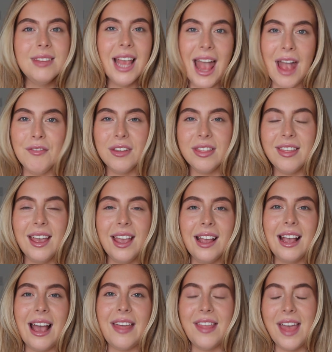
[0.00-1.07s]

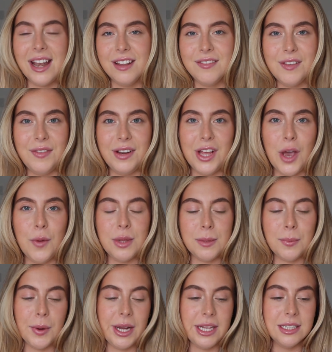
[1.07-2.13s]
everything at the end of the video with the
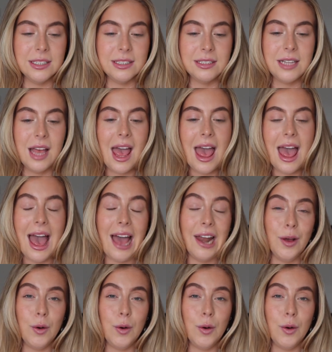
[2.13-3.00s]
prints, and